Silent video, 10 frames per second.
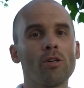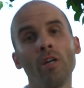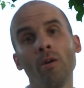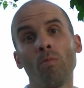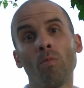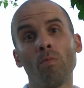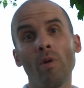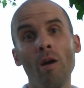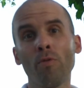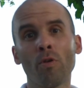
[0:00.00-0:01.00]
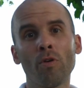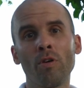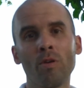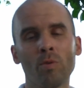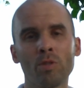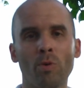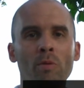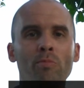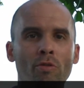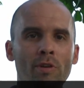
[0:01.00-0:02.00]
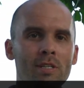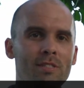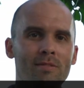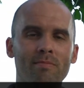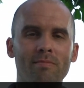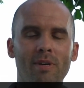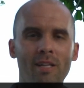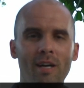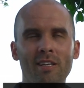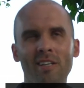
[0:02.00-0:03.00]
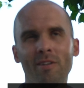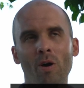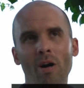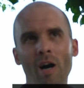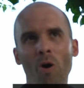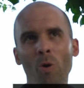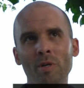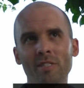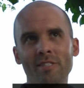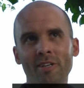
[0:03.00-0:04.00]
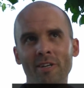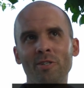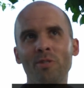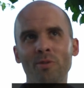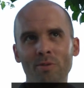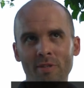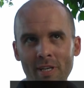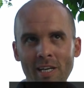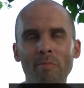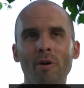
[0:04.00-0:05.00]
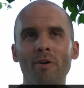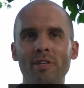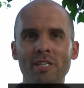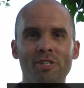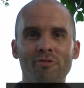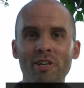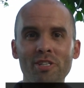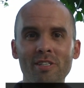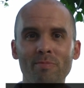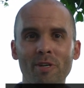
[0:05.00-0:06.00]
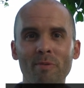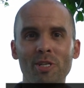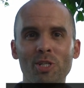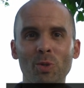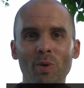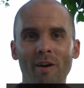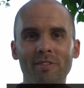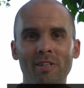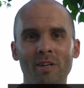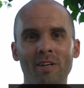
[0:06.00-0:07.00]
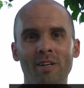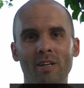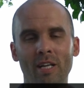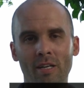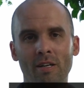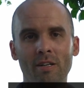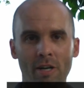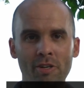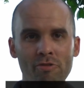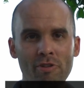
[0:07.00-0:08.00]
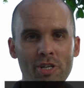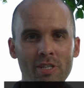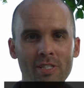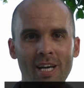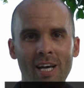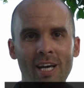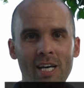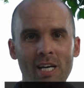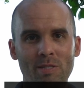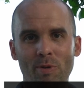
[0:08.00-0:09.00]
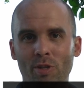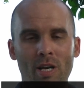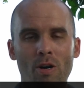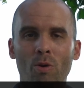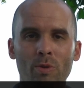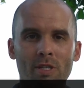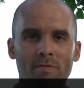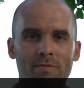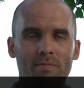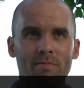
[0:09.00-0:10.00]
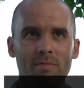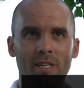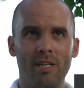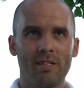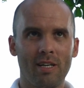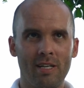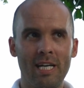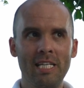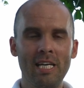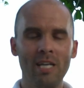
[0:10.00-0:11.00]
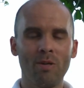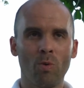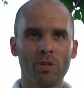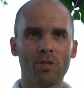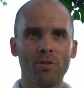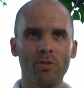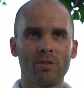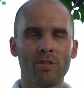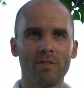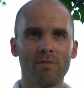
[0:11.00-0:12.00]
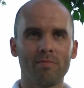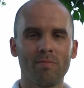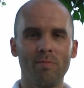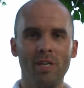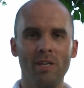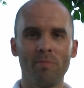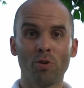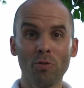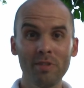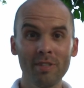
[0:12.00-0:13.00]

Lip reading: So the M4 was work in progress. I think I always start to think about next generations pretty much soon after like current generations, just because I always have like an idea what could be improved.